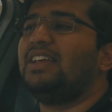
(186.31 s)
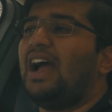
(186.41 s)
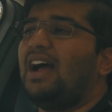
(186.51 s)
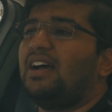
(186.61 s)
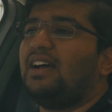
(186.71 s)
the
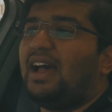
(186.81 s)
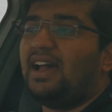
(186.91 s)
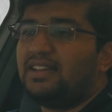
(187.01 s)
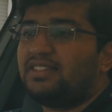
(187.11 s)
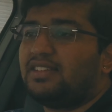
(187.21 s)

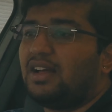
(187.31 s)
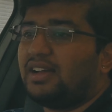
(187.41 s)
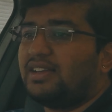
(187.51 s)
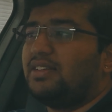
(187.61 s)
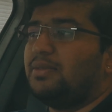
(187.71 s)
ad is
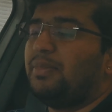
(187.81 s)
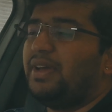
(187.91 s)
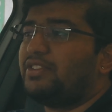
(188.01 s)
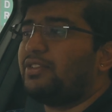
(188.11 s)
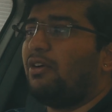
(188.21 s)
targeted
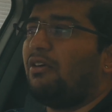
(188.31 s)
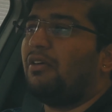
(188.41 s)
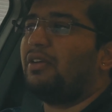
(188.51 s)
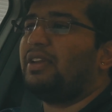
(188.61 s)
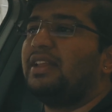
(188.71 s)
based
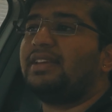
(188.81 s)
on the